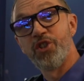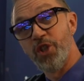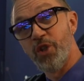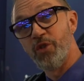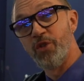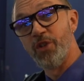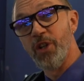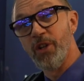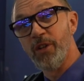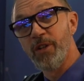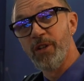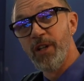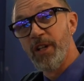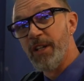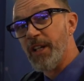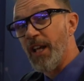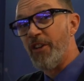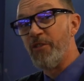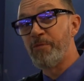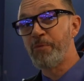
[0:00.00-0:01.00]
Junior.
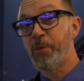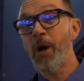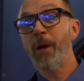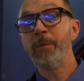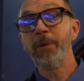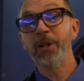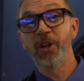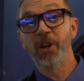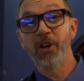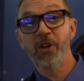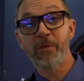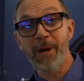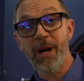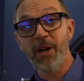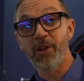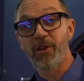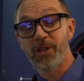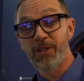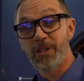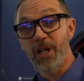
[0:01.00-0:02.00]
Now you've probably heard about
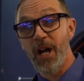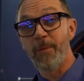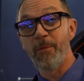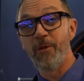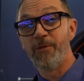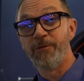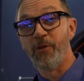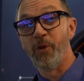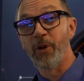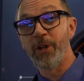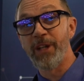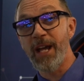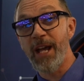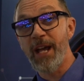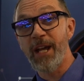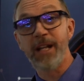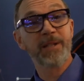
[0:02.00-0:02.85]
our Adamo 4K,